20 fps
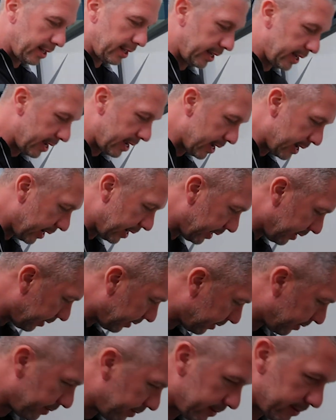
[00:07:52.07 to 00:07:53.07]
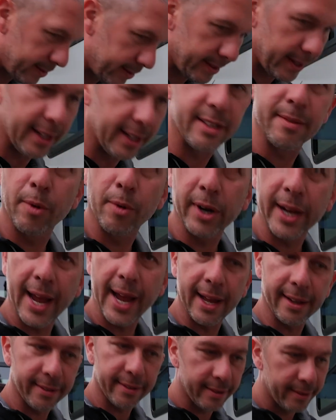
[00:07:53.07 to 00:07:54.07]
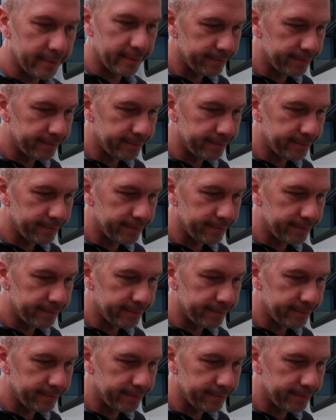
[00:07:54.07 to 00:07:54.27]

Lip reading: and need some more gas.